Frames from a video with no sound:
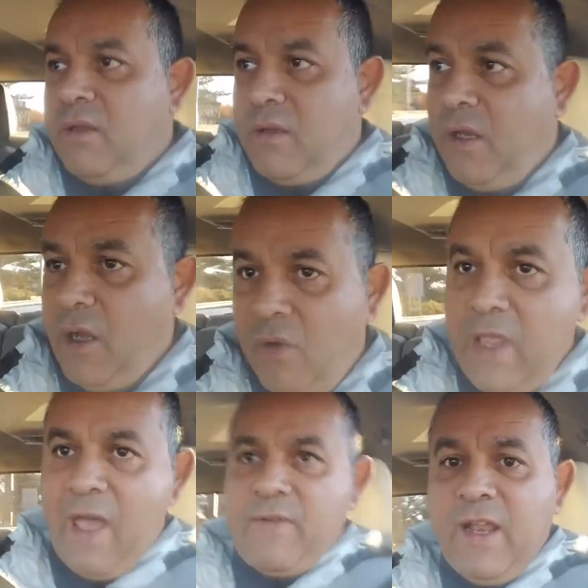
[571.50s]

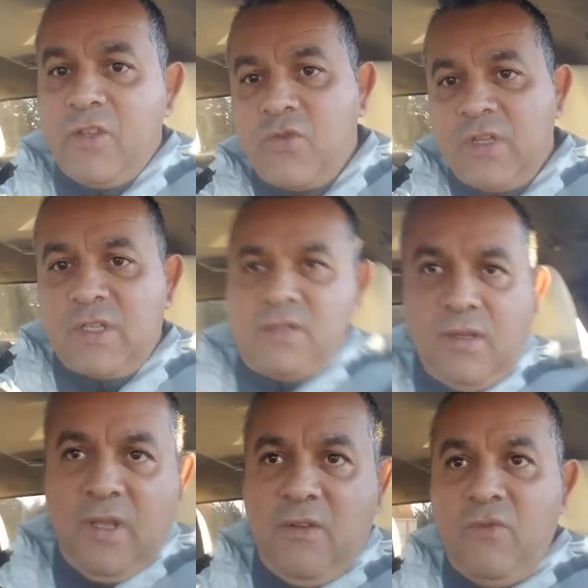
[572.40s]
you have an interest
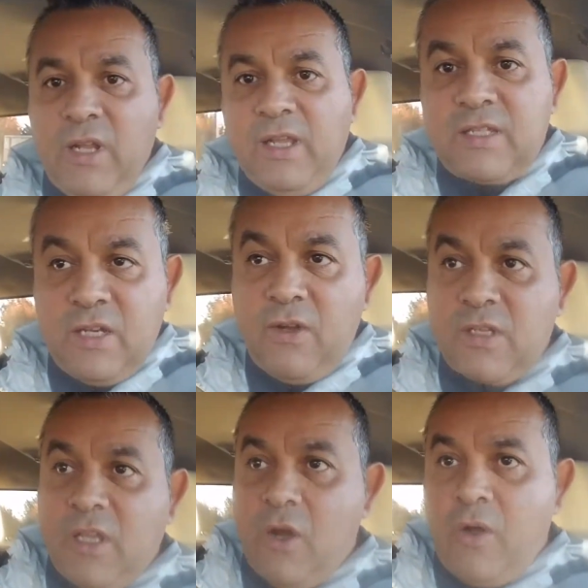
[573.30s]
in really
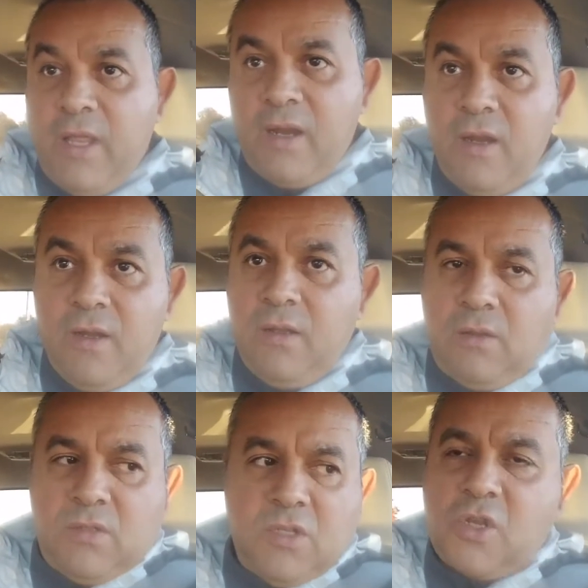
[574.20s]
seriously going there.
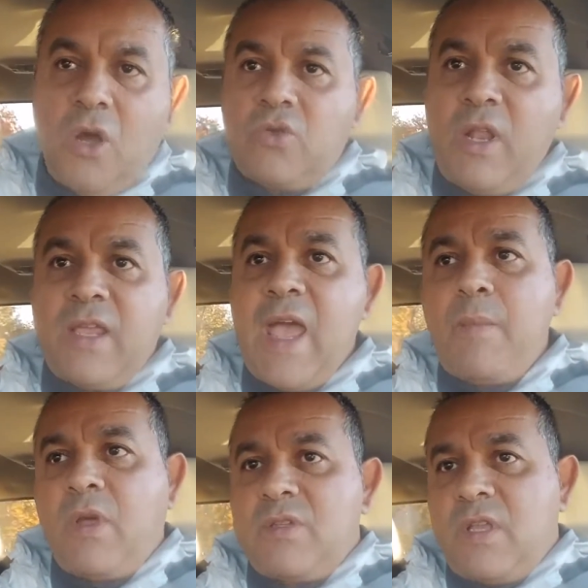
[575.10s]
Don't just go to any
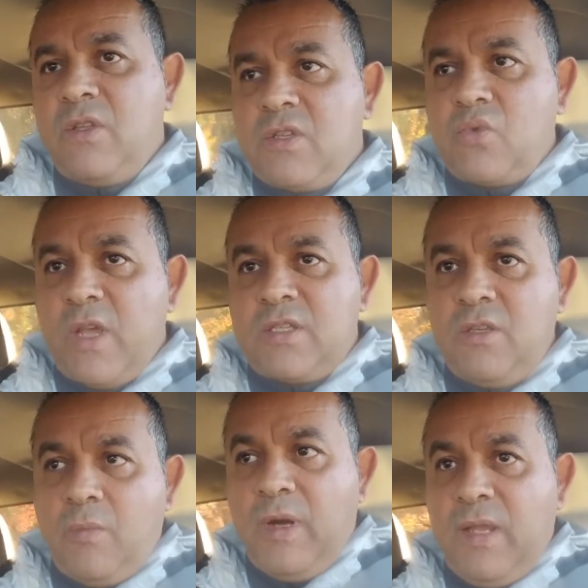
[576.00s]
camp, because then you're just
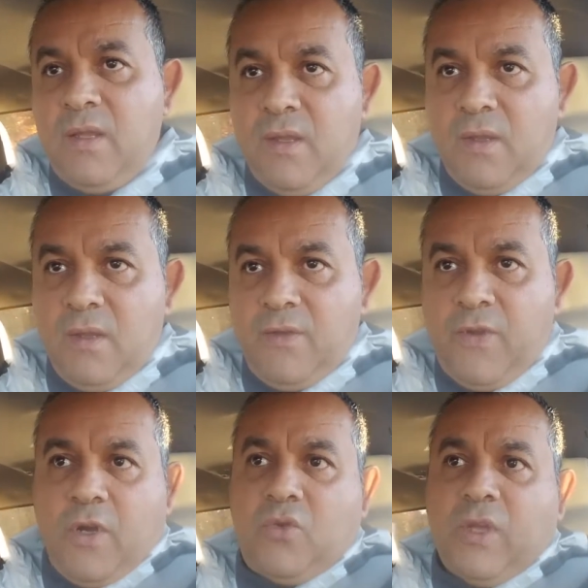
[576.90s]
wasting your money. If
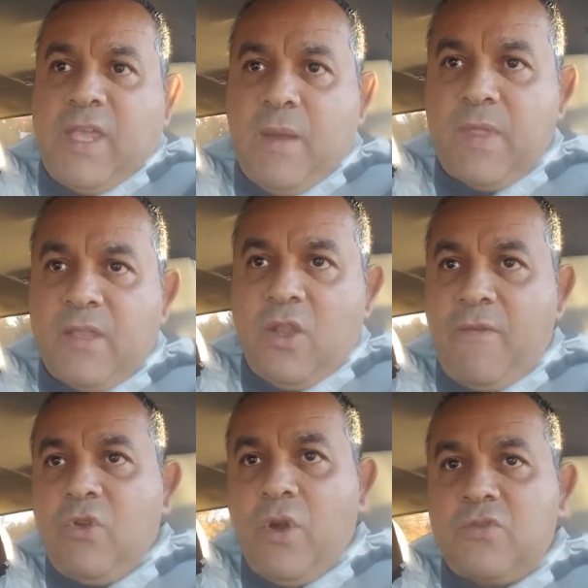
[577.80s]
you go to a camp that you
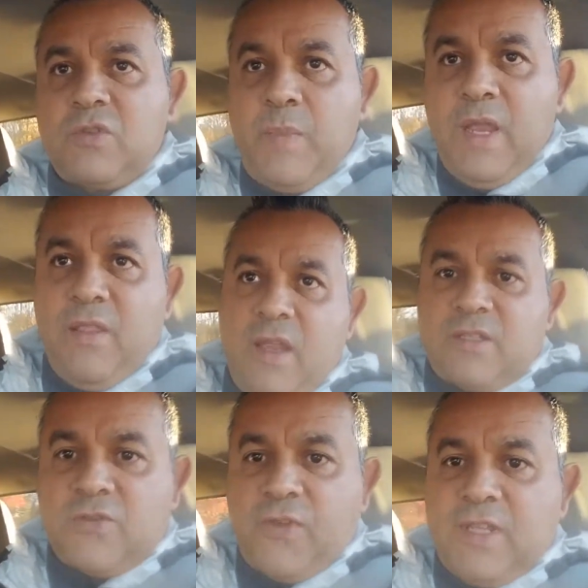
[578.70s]
have no interest in being there
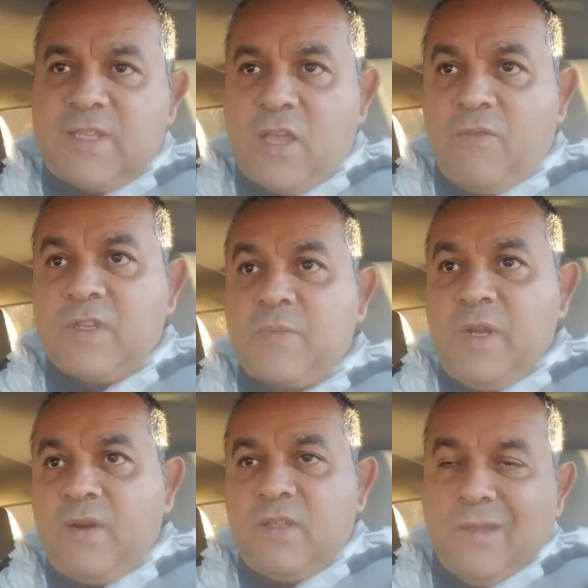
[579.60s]
just for the sake of
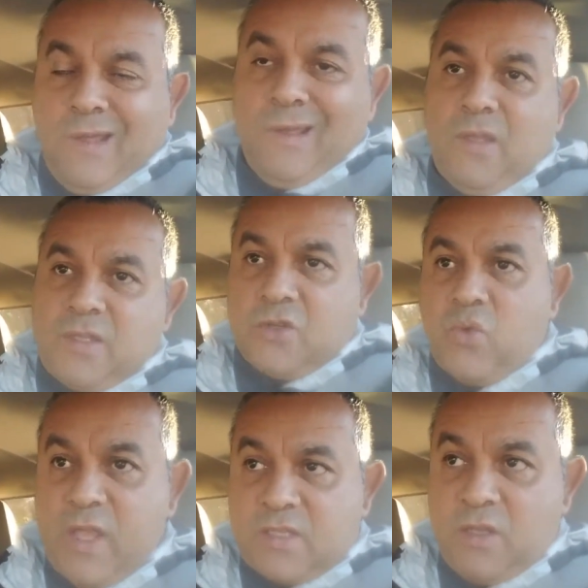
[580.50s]
experience, you just
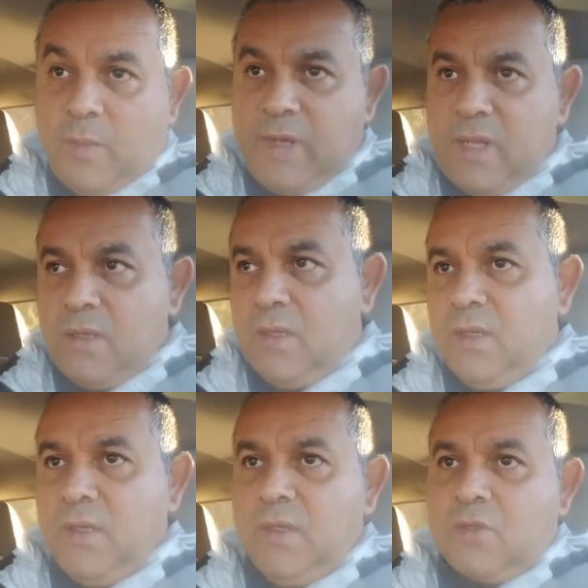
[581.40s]
wasted your money.
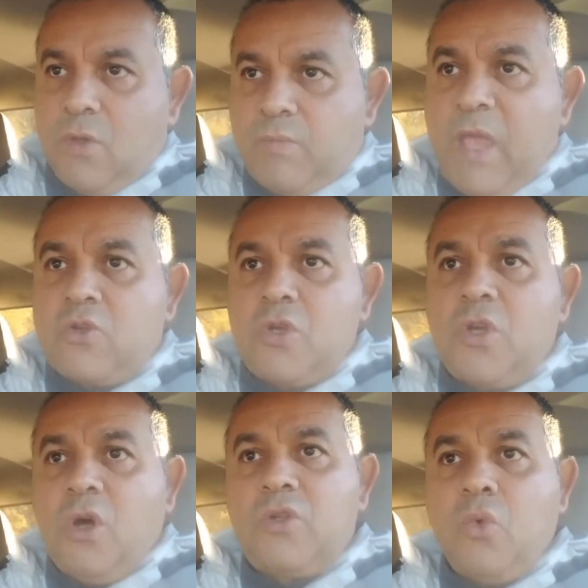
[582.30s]
So make sure
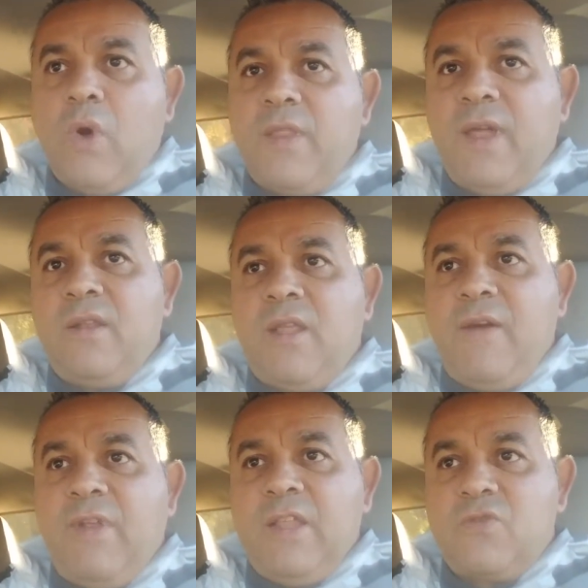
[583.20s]
you go to one that you
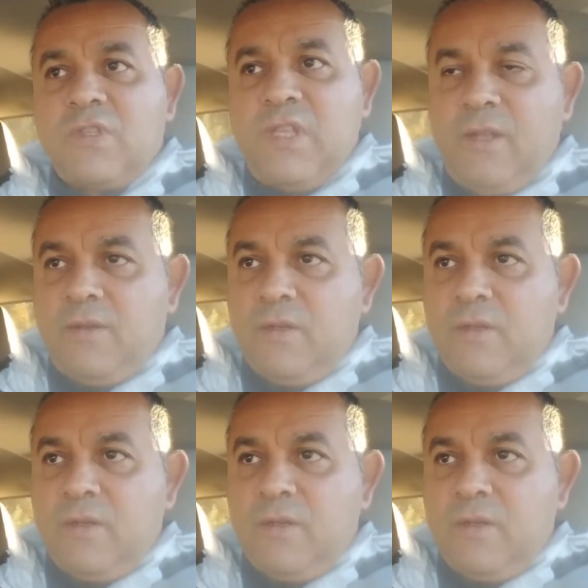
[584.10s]
have an interest in.